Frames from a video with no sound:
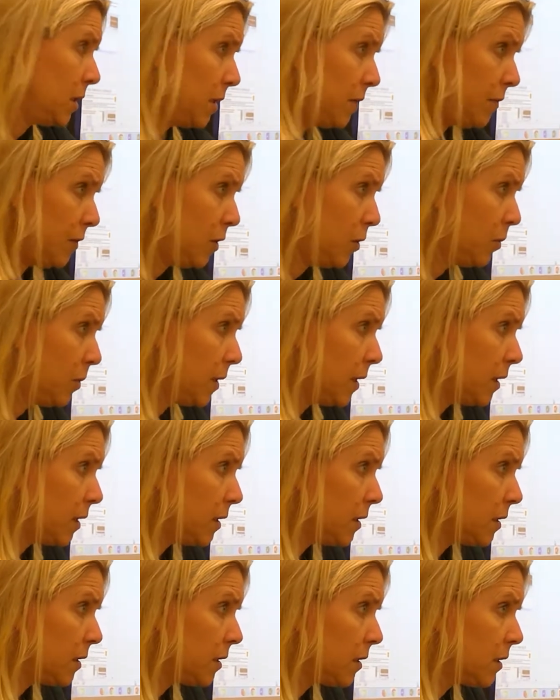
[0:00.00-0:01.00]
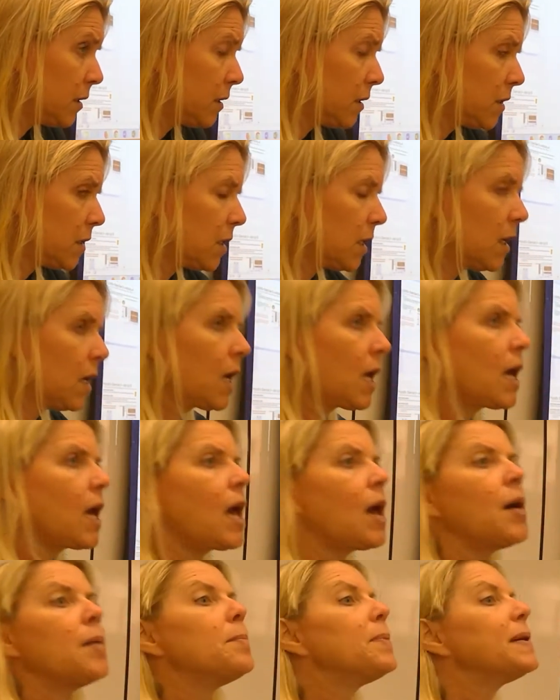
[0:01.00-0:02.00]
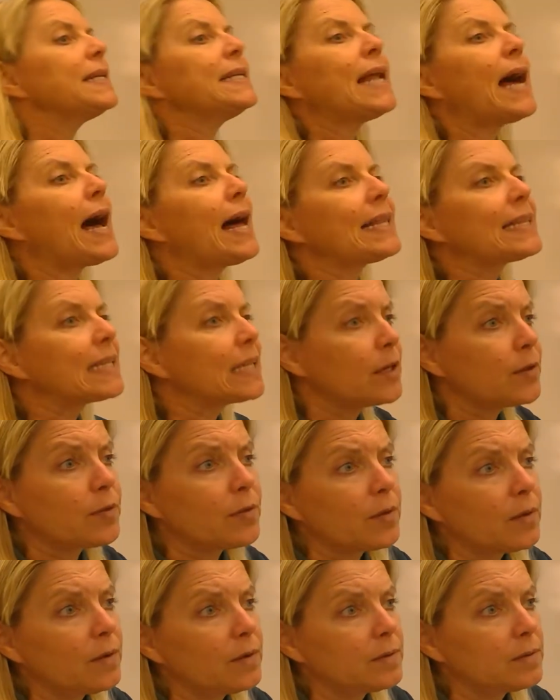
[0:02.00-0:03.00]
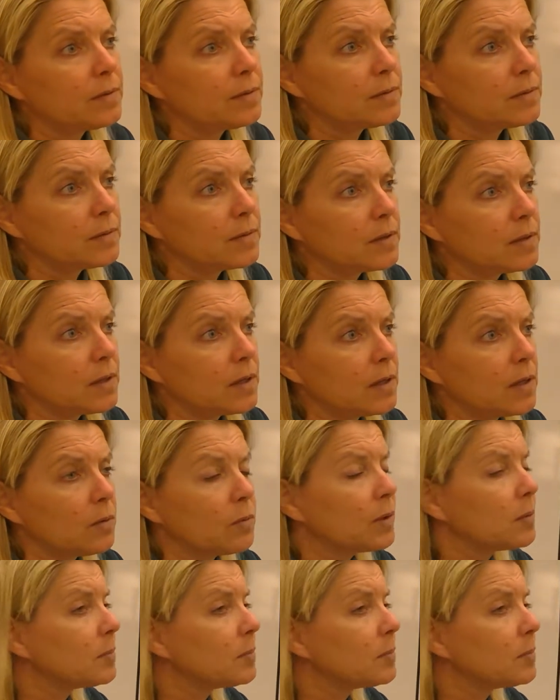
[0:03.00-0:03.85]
if you will, but not lethal? We